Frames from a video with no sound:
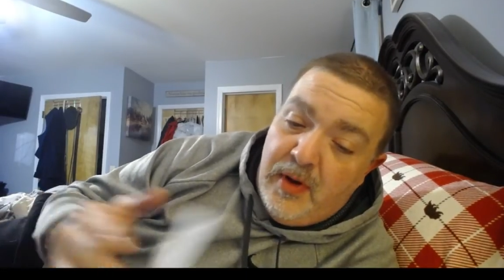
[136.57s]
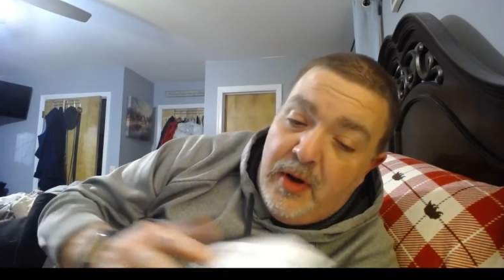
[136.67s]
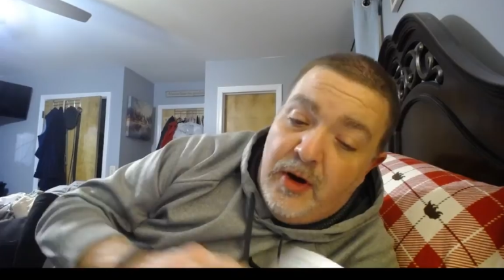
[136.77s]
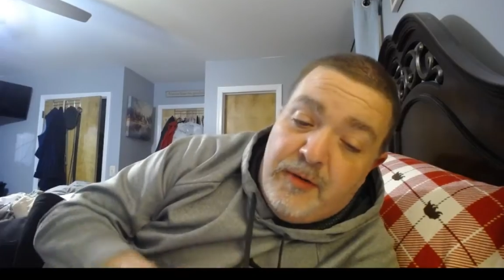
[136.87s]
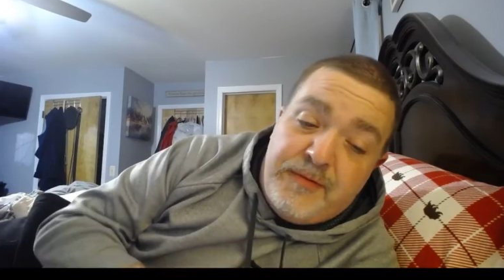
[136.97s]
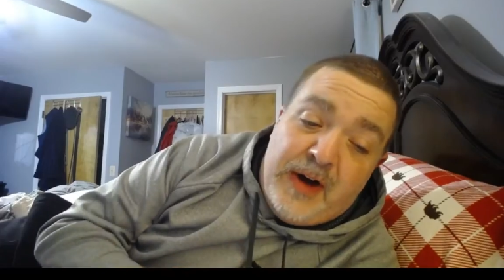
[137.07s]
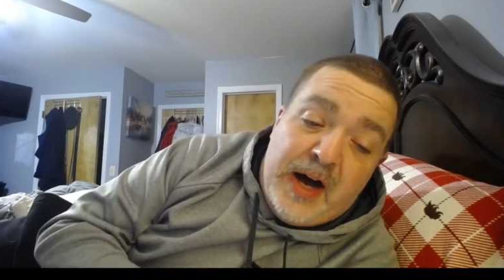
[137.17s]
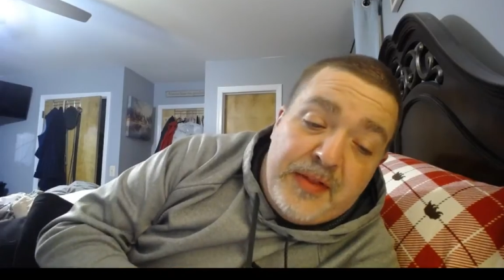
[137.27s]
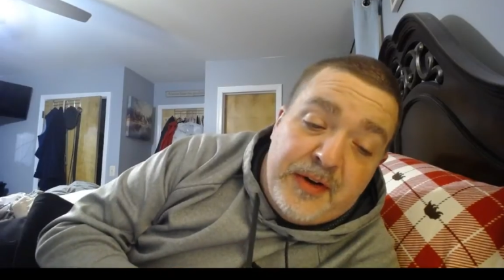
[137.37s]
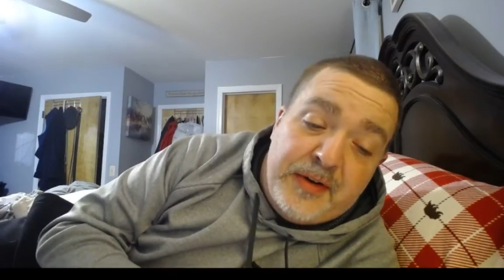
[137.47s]
Her
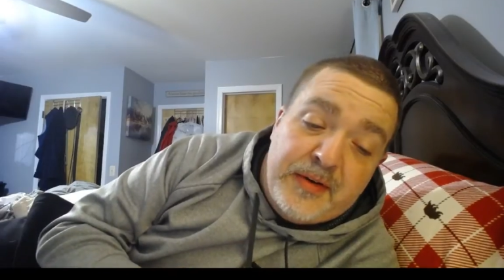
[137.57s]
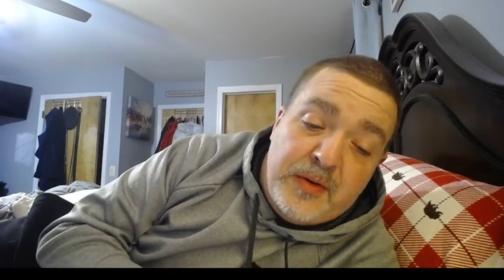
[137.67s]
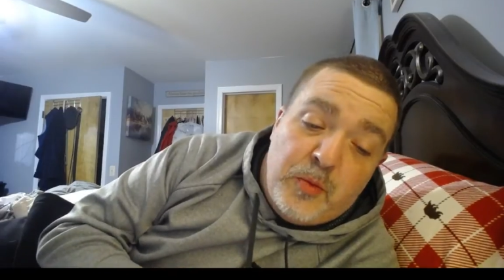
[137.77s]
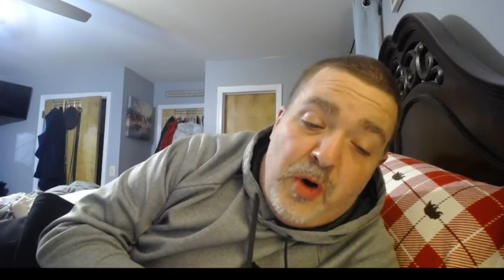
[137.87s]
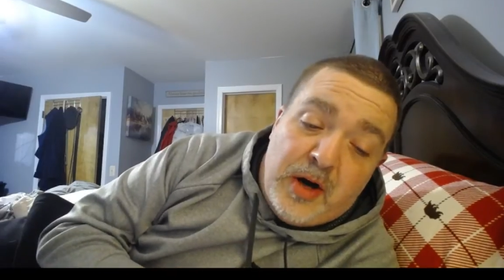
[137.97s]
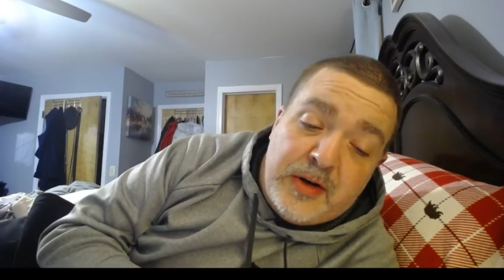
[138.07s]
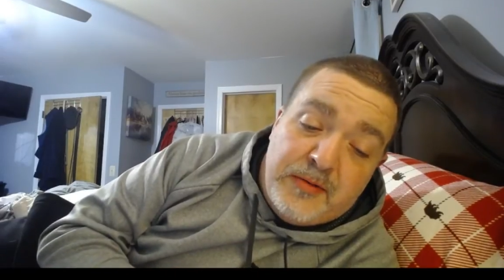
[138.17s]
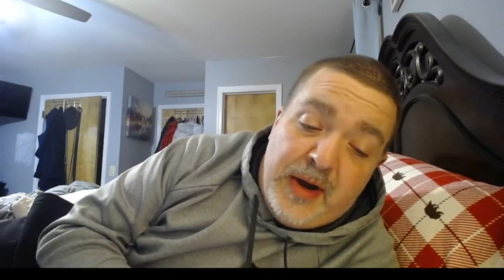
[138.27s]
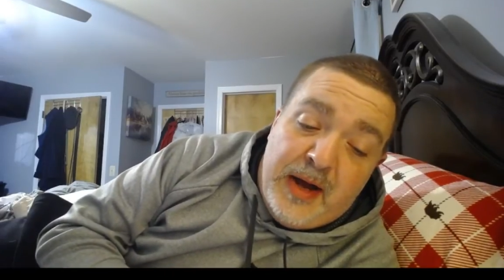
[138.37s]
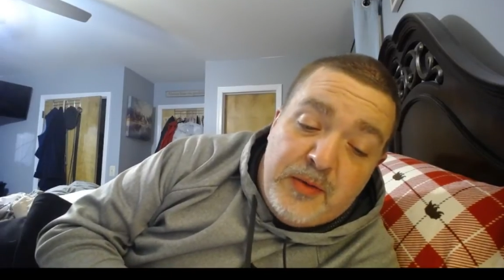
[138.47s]
father walked
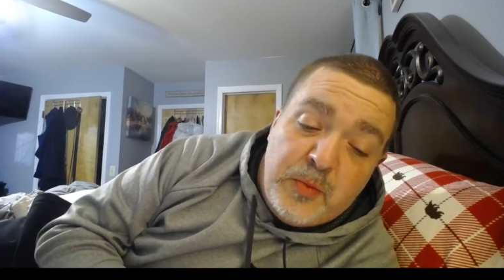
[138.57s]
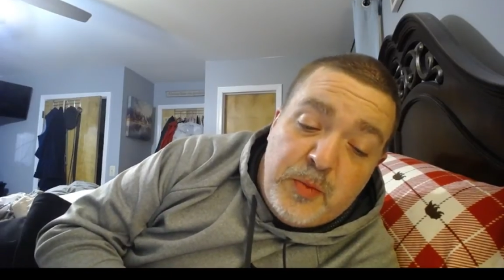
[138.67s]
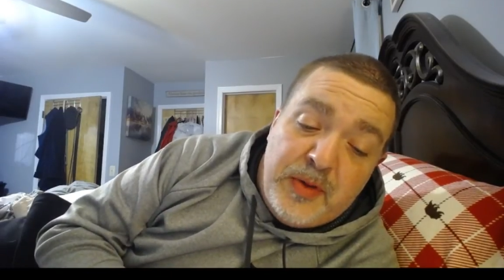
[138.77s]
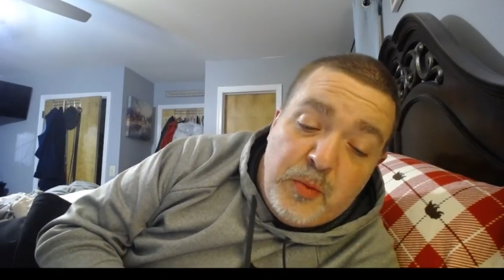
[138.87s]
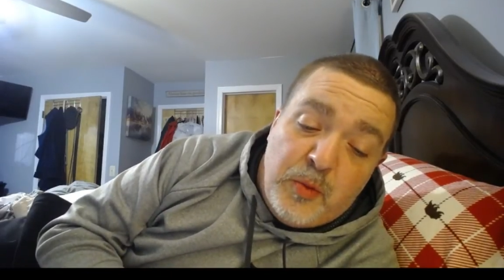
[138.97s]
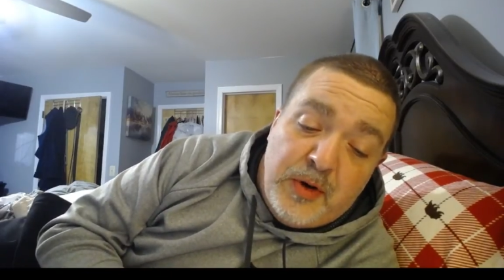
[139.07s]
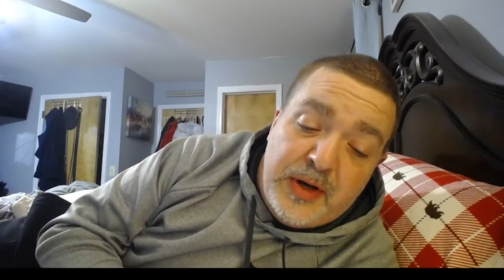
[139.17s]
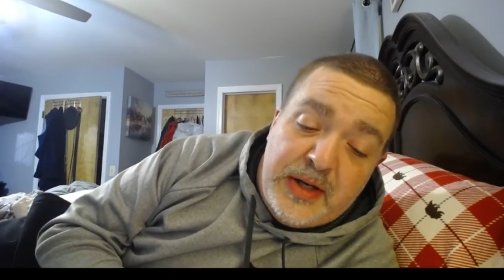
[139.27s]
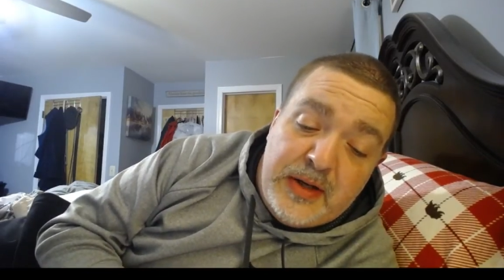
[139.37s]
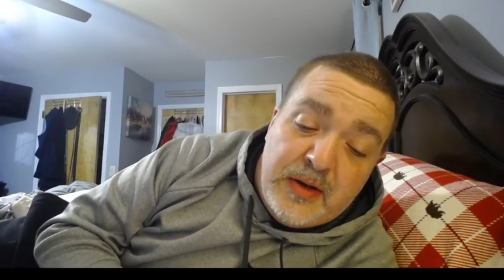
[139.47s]
around with a
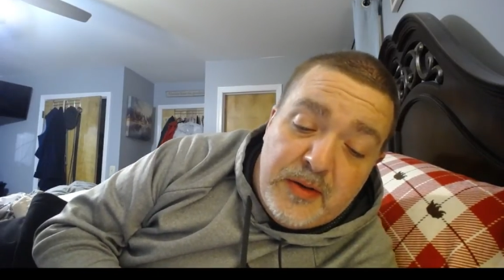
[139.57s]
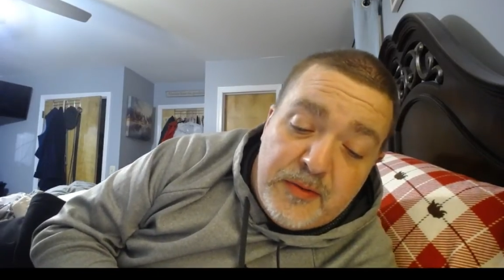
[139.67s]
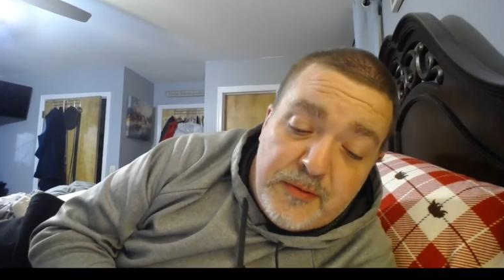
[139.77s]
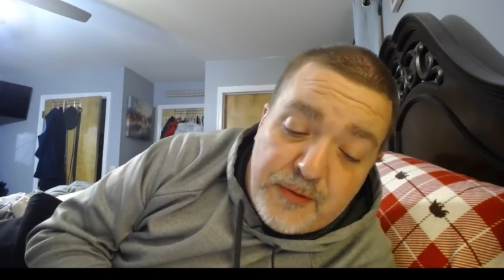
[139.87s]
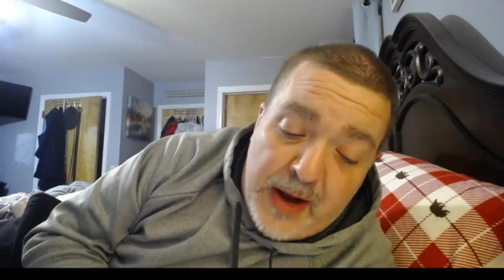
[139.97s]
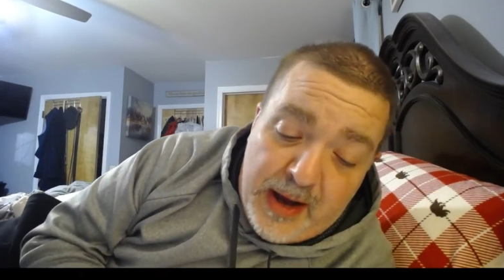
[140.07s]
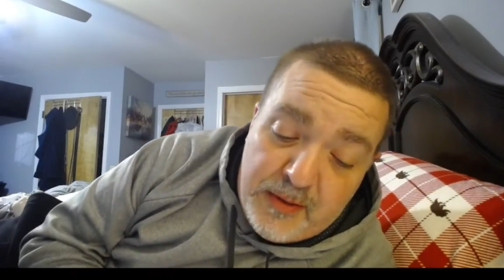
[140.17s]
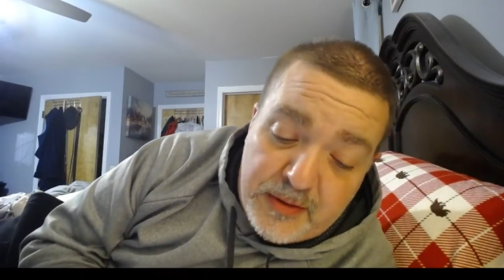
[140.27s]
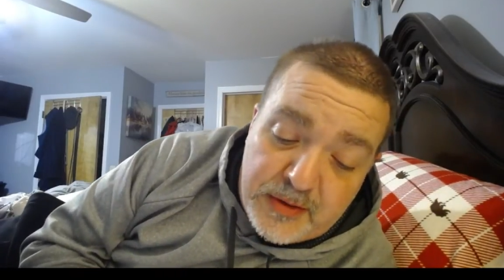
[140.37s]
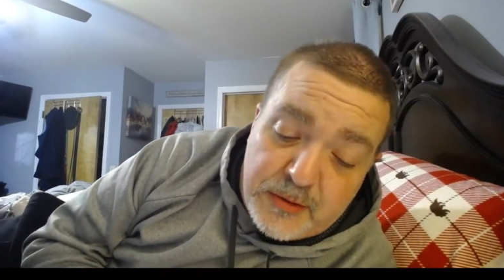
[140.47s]
worried
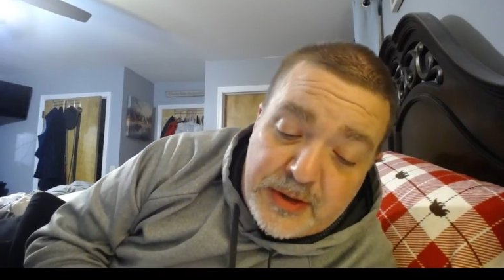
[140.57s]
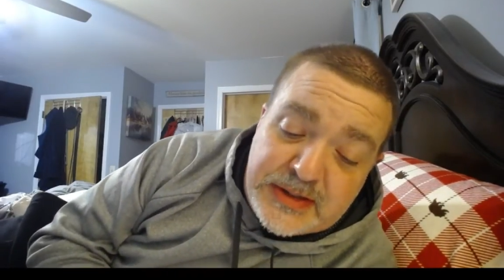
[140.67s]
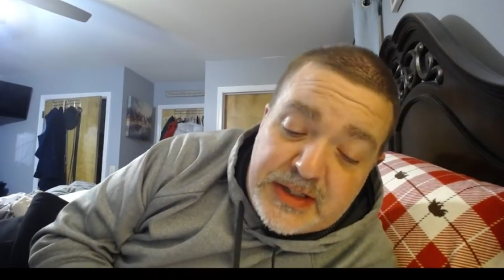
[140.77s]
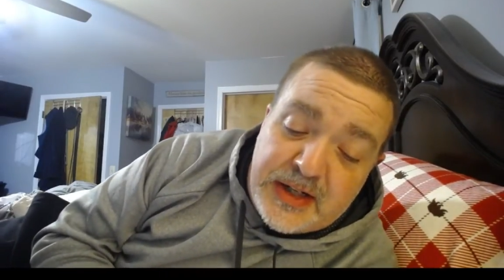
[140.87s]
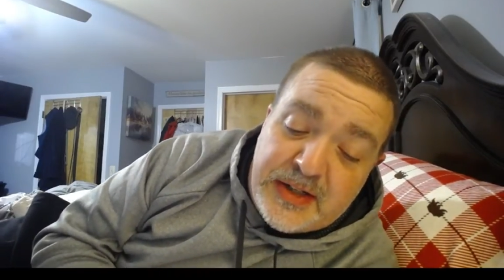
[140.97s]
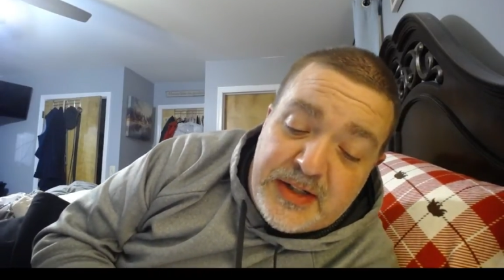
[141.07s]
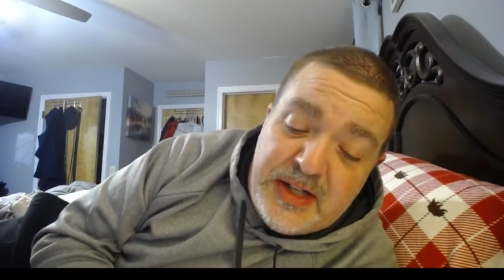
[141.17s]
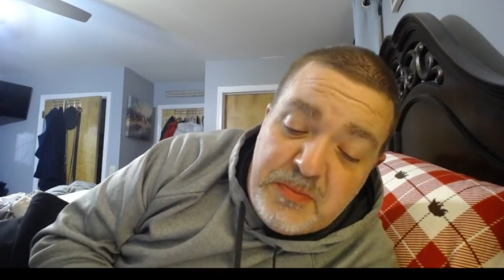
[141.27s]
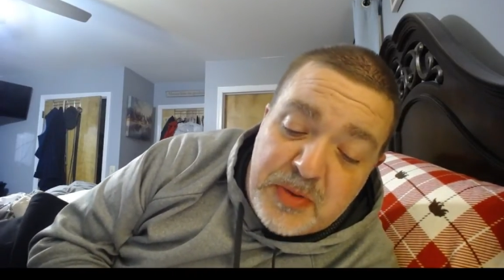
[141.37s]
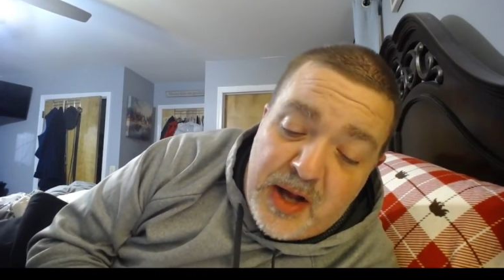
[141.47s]
frown creasing a
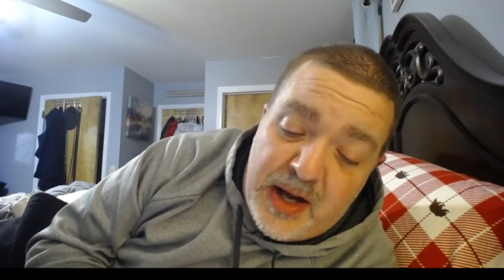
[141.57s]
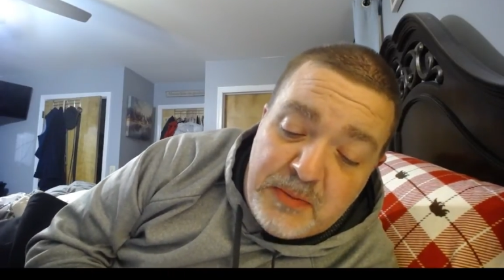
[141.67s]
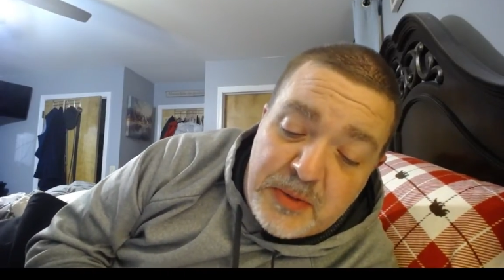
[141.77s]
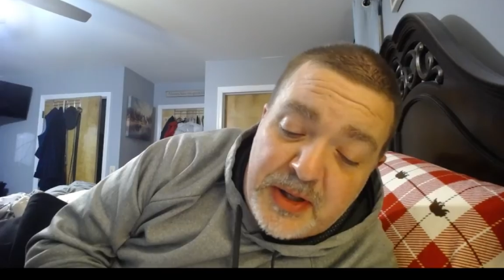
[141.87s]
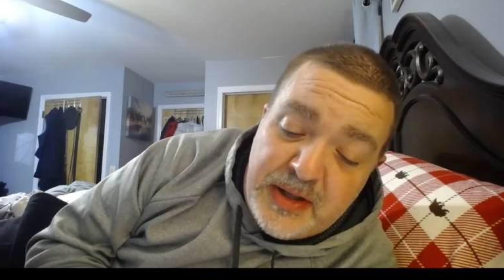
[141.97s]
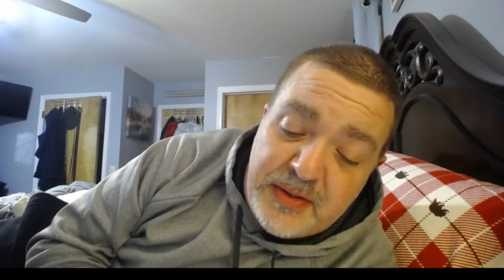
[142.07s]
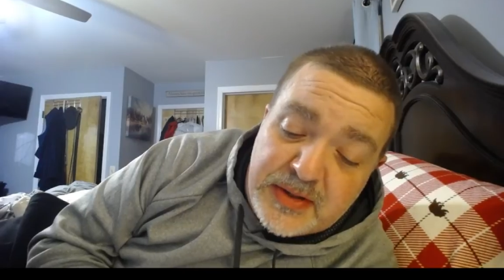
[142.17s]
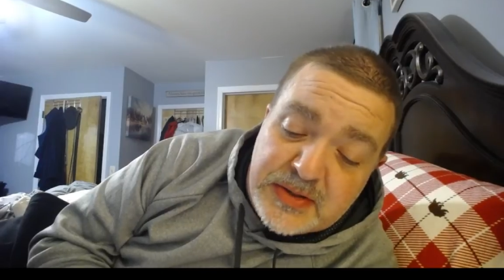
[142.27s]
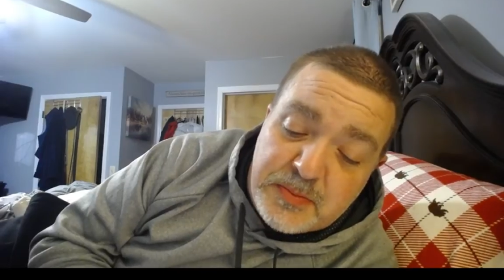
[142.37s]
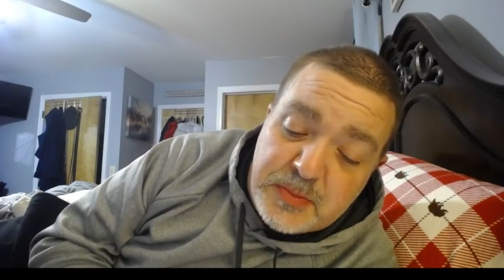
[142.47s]
deep line
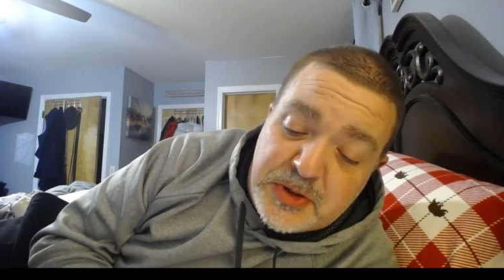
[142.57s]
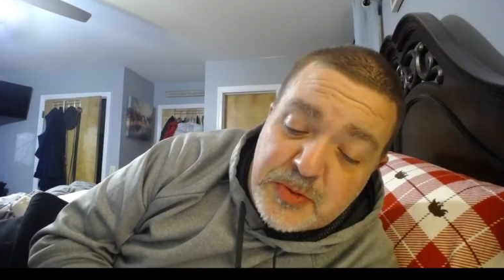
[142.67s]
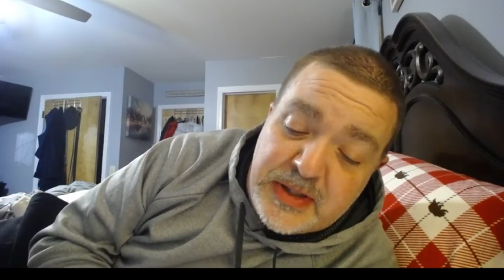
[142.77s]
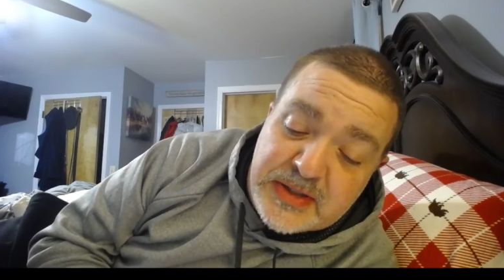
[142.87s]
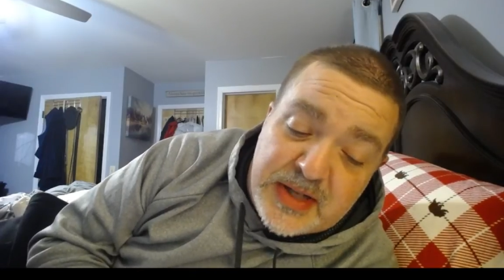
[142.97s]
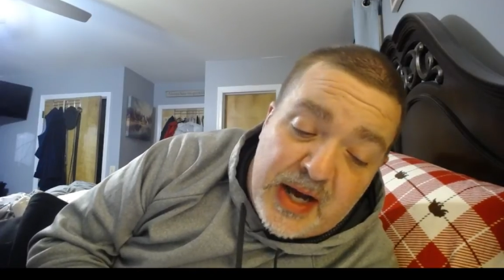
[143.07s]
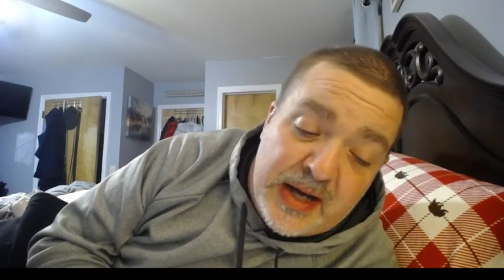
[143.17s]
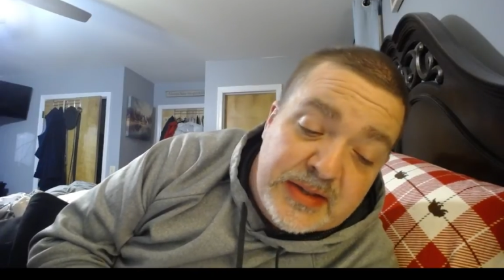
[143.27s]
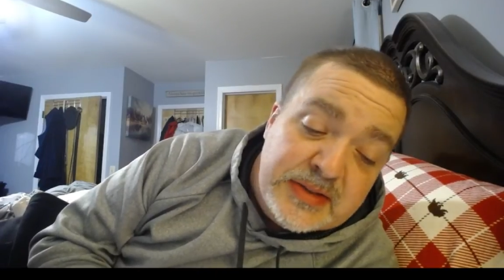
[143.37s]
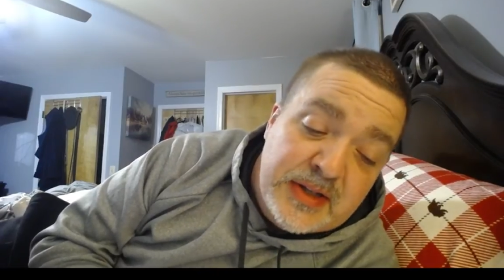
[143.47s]
between his
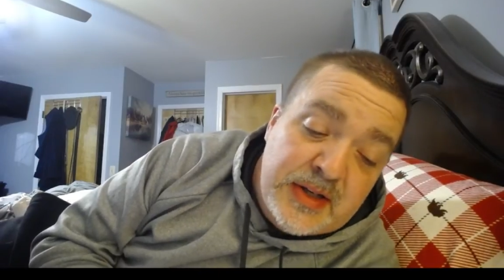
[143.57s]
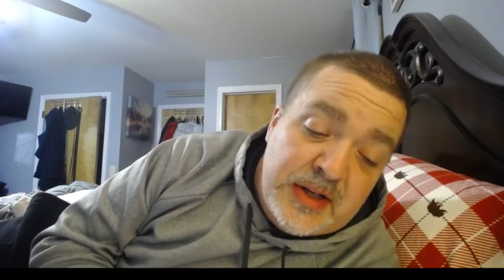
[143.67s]
eyes.